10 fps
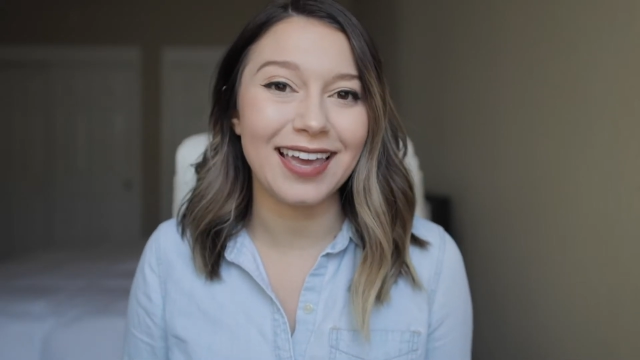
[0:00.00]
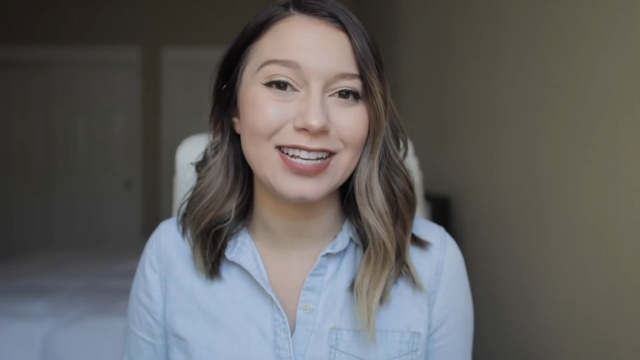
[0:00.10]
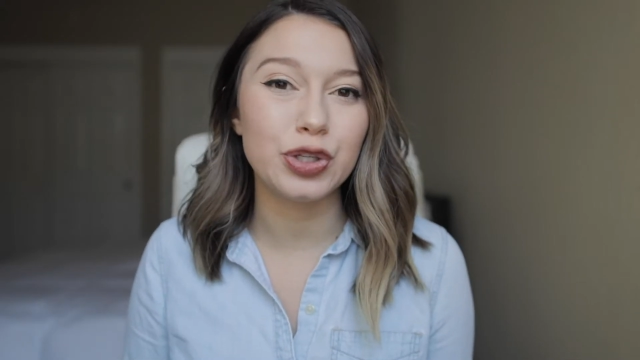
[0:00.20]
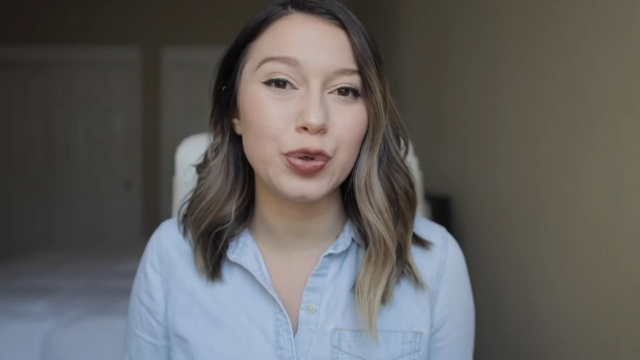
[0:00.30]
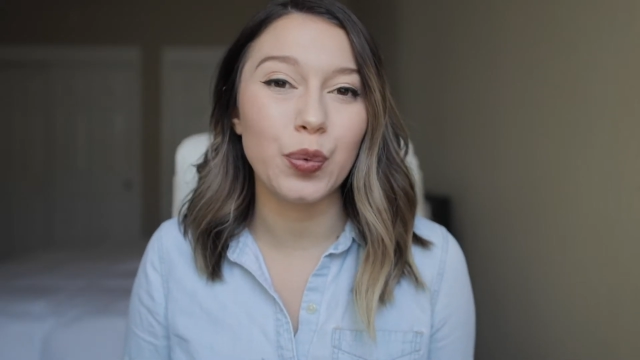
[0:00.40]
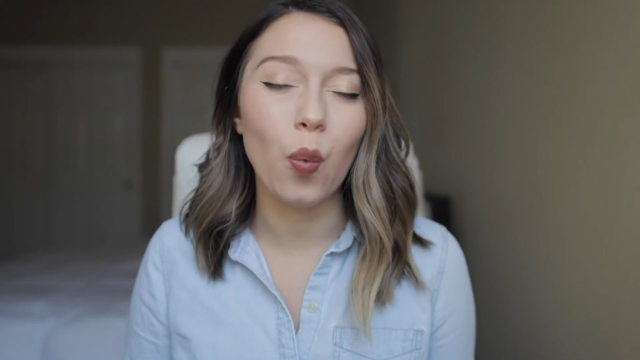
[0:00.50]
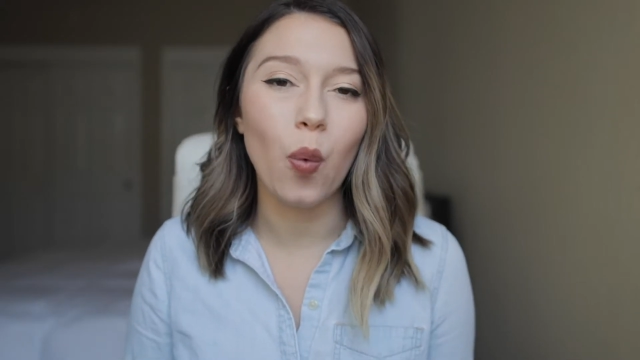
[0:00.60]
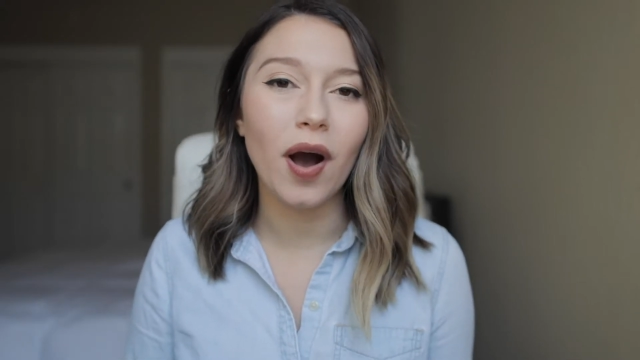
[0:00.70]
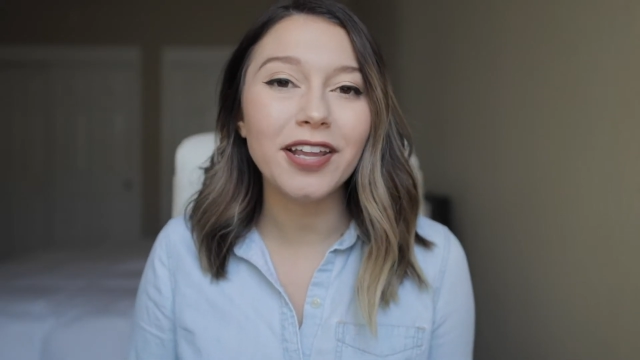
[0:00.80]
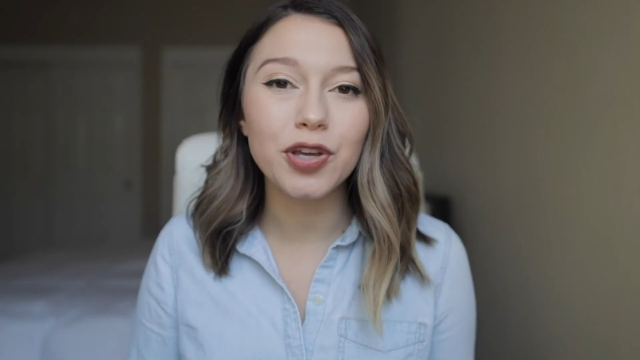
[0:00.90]
into
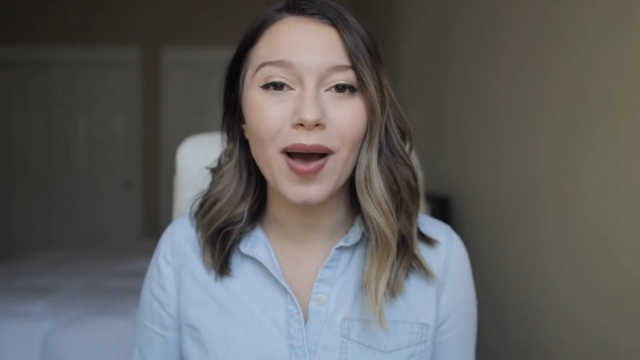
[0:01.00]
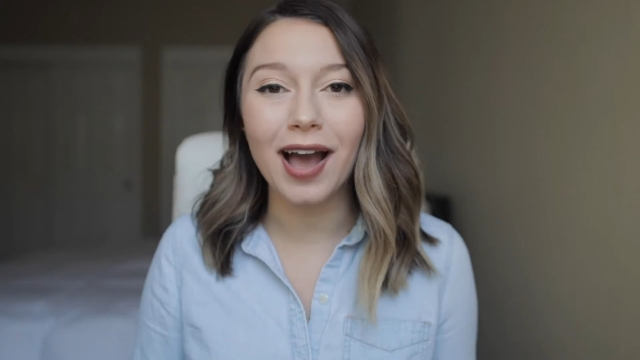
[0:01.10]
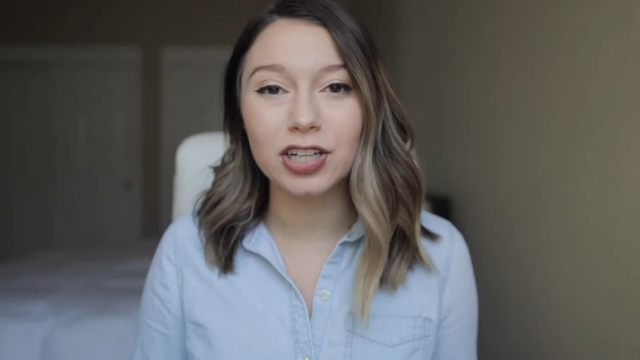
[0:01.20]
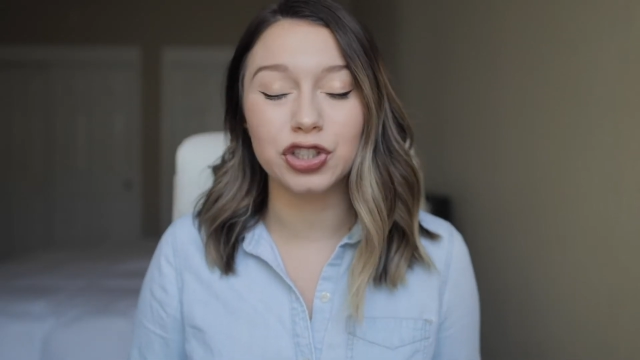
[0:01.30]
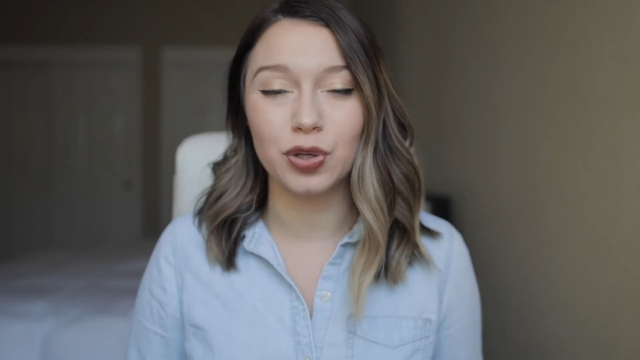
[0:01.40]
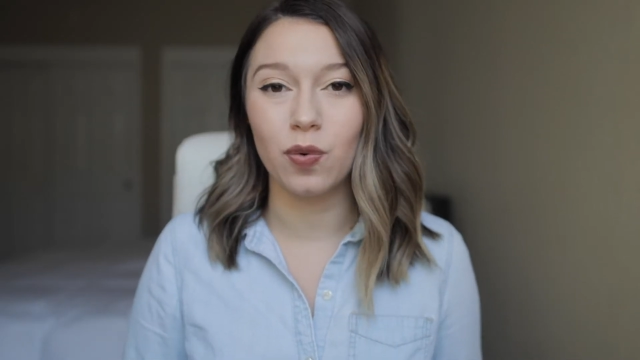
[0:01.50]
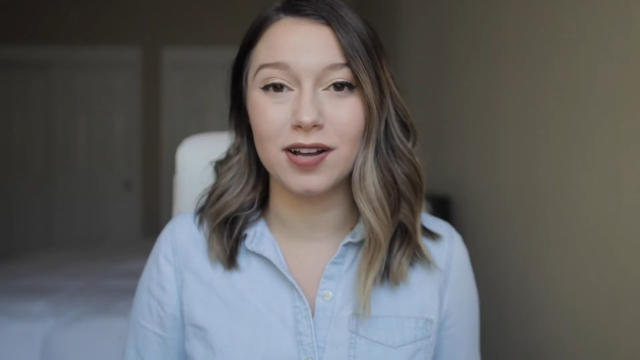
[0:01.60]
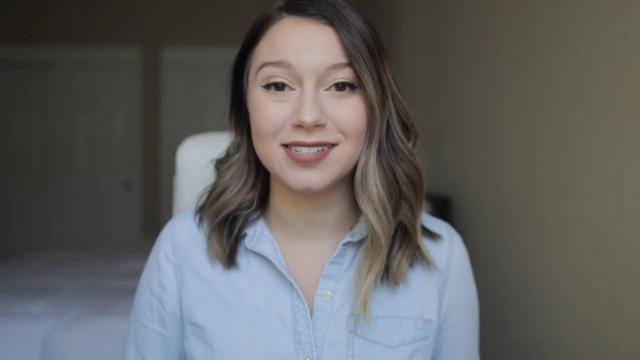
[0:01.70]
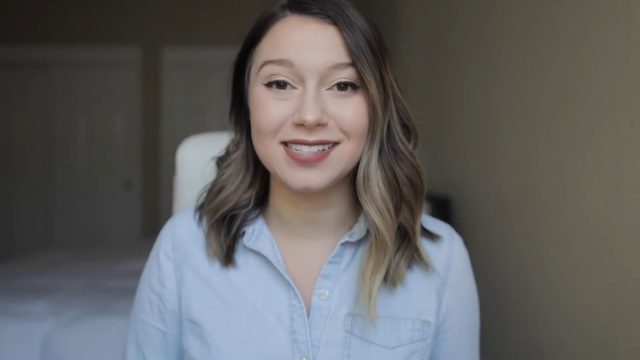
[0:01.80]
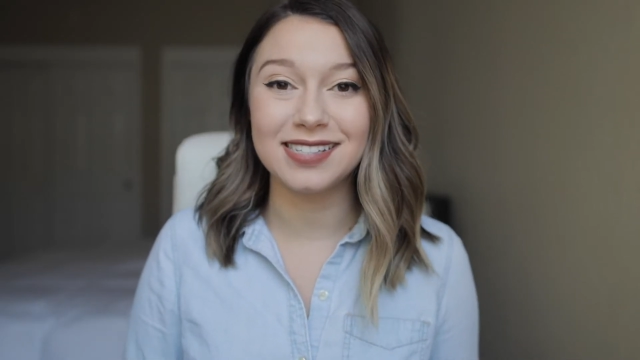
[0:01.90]
what you actually
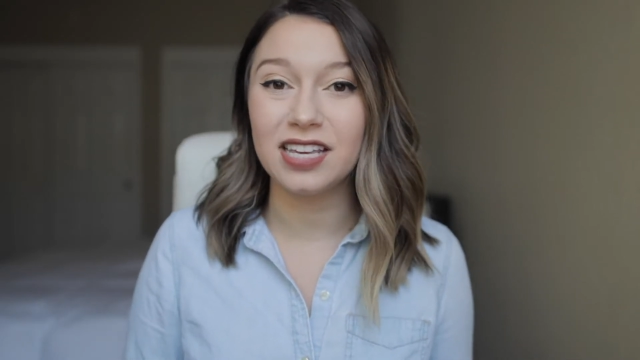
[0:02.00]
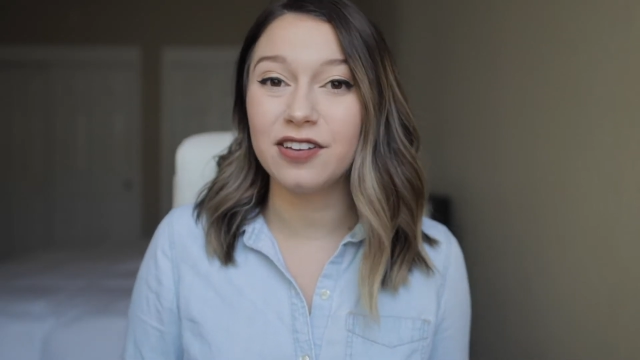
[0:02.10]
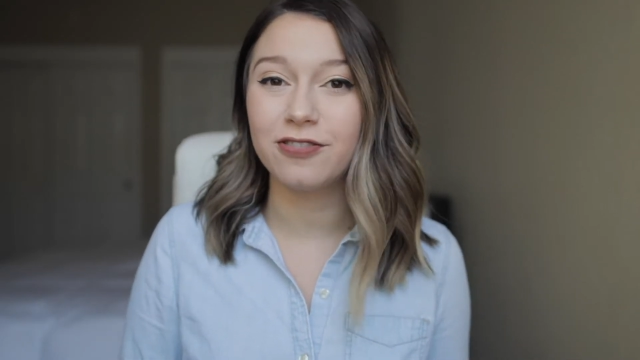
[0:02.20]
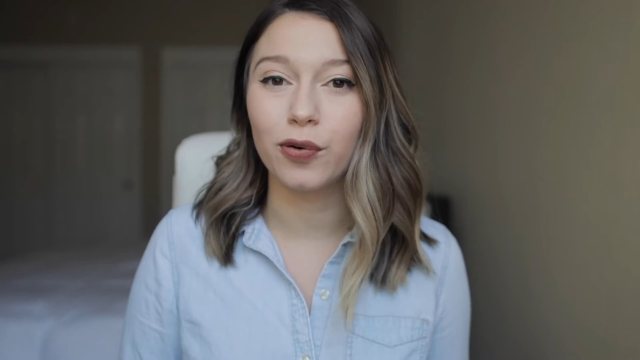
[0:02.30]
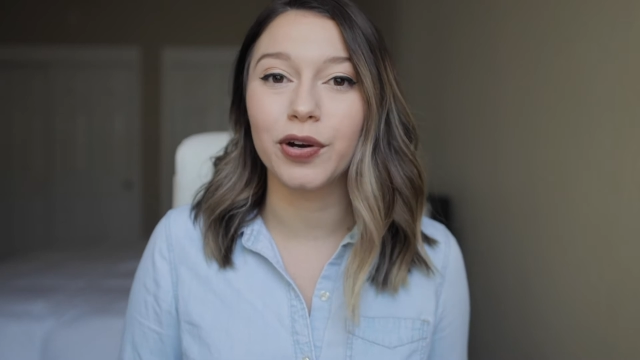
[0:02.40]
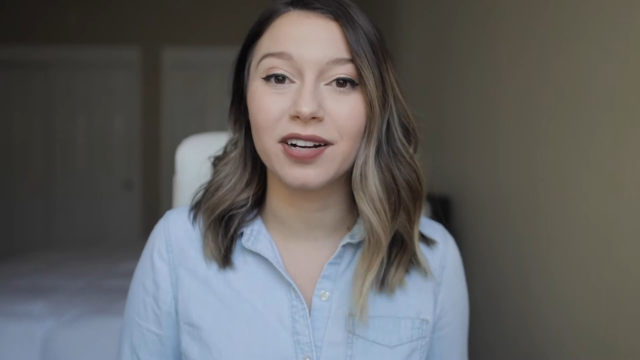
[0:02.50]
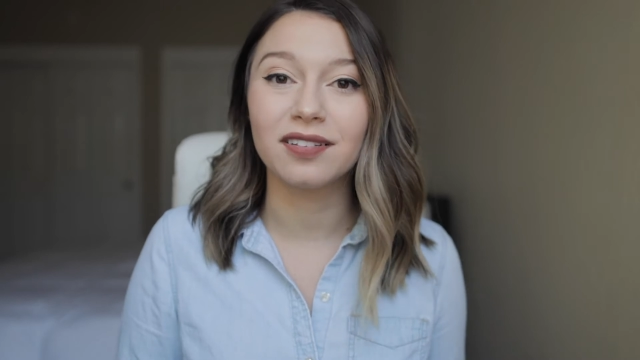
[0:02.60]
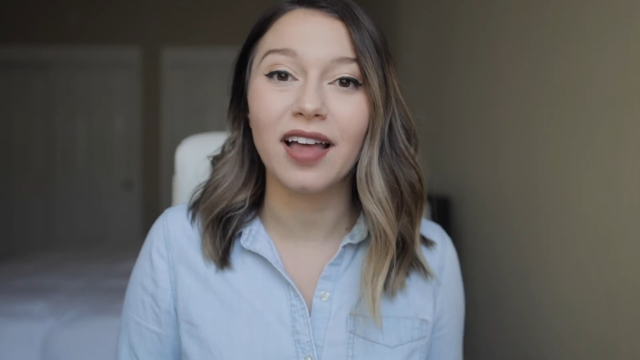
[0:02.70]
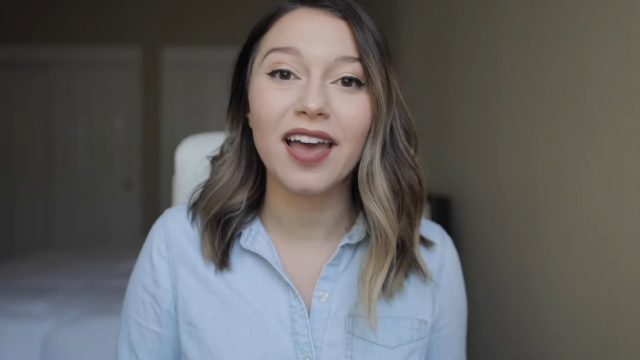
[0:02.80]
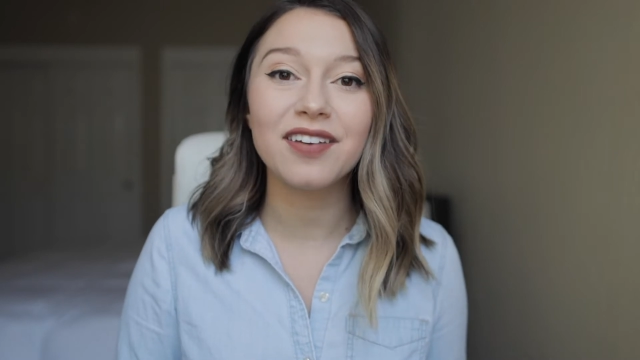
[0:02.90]
want to see for your
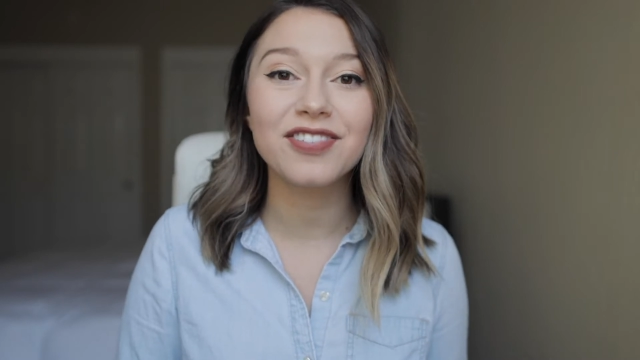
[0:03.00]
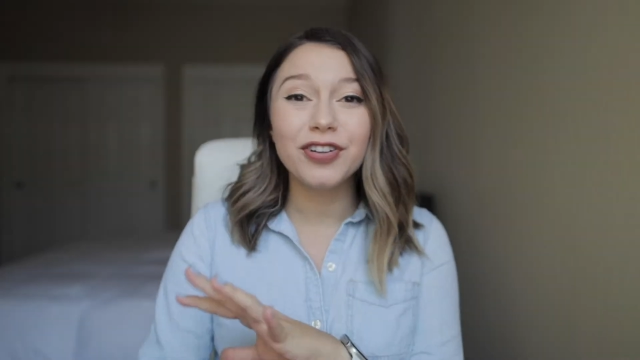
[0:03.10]
life.